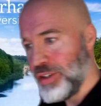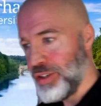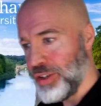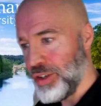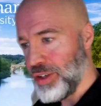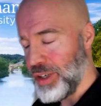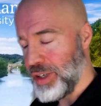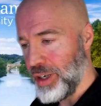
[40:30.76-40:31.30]

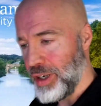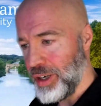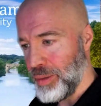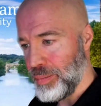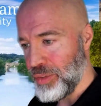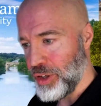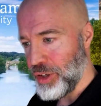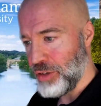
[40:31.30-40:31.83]
that
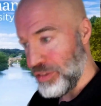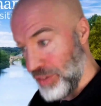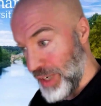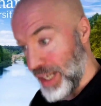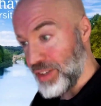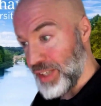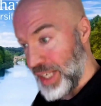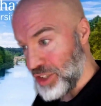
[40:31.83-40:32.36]
that
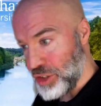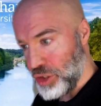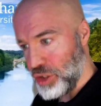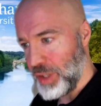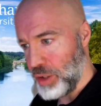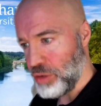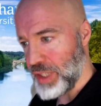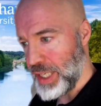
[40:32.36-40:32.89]
reflect the attitudes
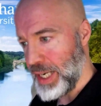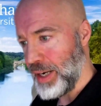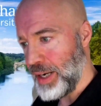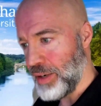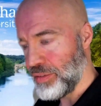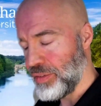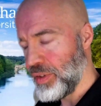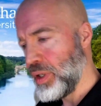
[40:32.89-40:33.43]
they already
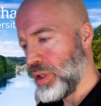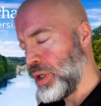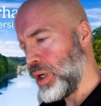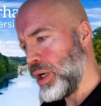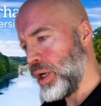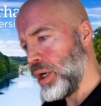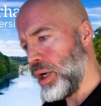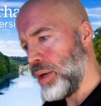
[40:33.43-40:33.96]
have,
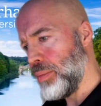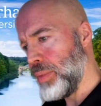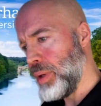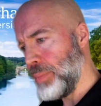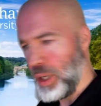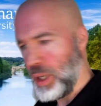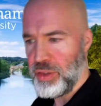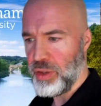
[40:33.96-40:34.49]

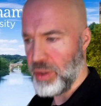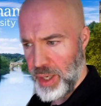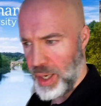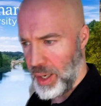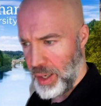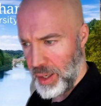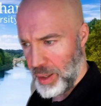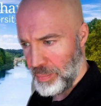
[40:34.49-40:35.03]
but that
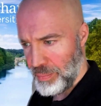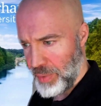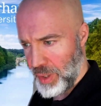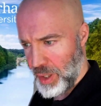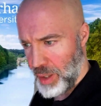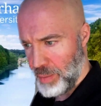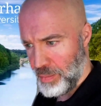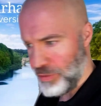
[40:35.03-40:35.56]
they're
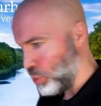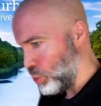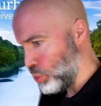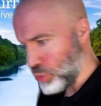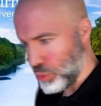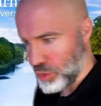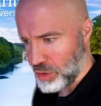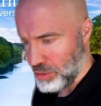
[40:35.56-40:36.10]
for all
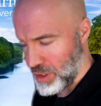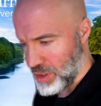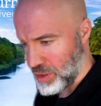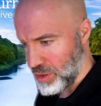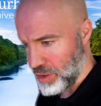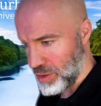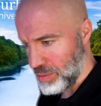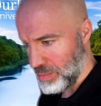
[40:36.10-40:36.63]
sorts of
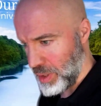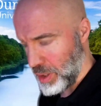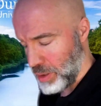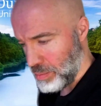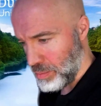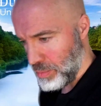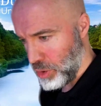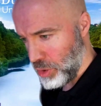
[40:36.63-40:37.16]
reasons, you
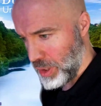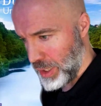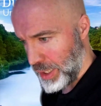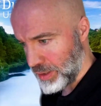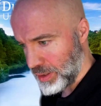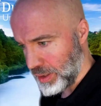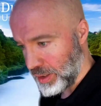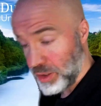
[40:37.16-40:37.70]
know, not
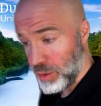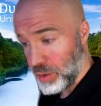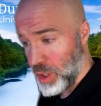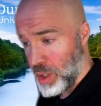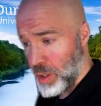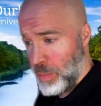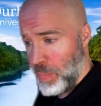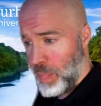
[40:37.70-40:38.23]
enacting. So,
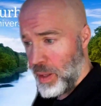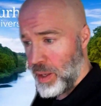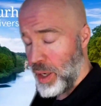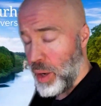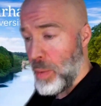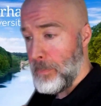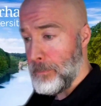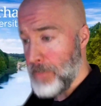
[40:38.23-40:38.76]
you
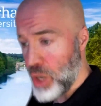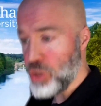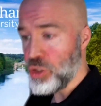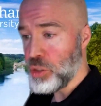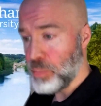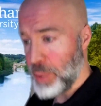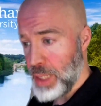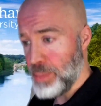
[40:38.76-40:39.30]
know,
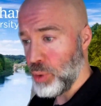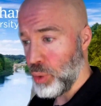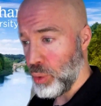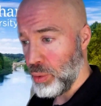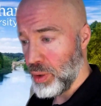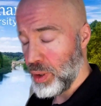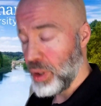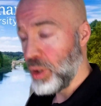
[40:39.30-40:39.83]
most
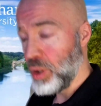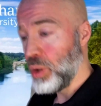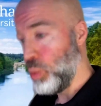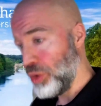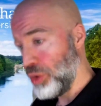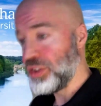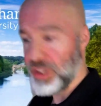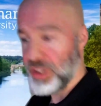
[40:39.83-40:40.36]
people
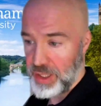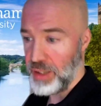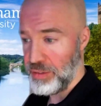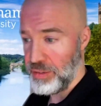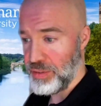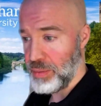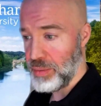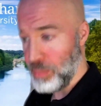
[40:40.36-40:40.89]
want to
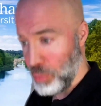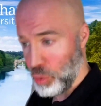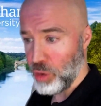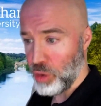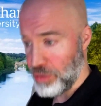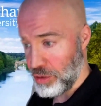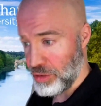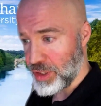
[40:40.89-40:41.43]
save
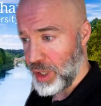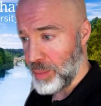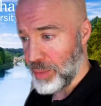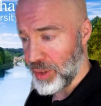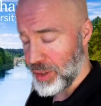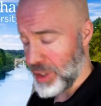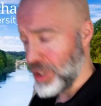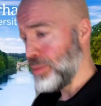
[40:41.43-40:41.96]
more for
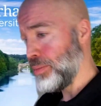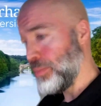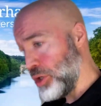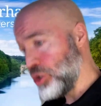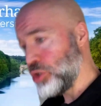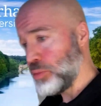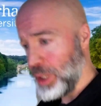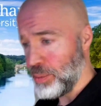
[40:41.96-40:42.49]
retirement.
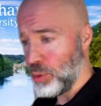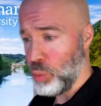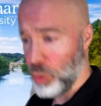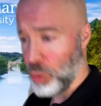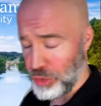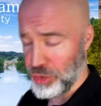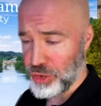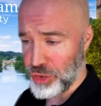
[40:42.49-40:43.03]
Most people
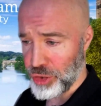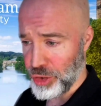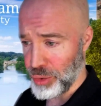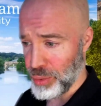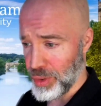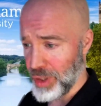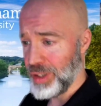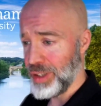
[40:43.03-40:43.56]
want
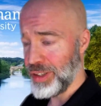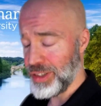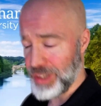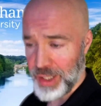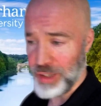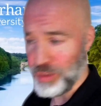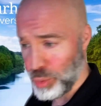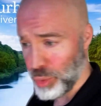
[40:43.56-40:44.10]
to
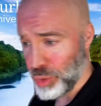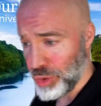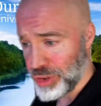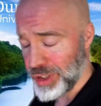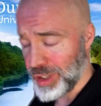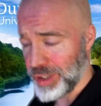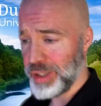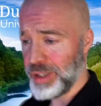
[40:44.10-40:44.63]
save
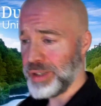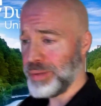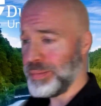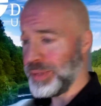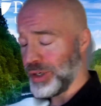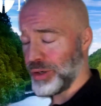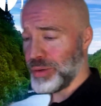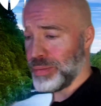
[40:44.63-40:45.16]
water.
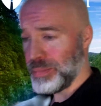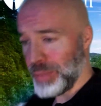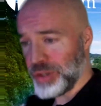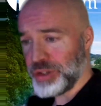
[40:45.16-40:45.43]
You know,